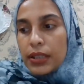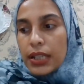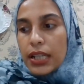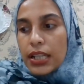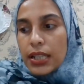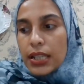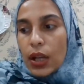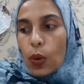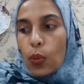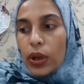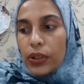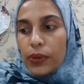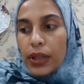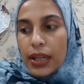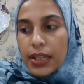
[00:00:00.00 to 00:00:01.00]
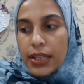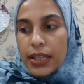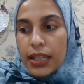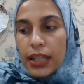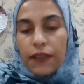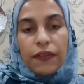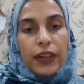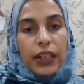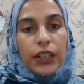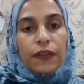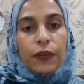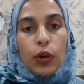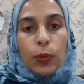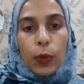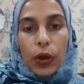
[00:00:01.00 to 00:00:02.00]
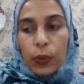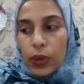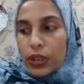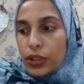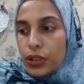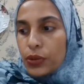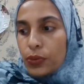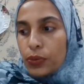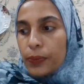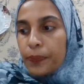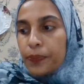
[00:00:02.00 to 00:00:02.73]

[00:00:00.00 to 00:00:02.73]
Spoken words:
Just what you can see in figure 4.12.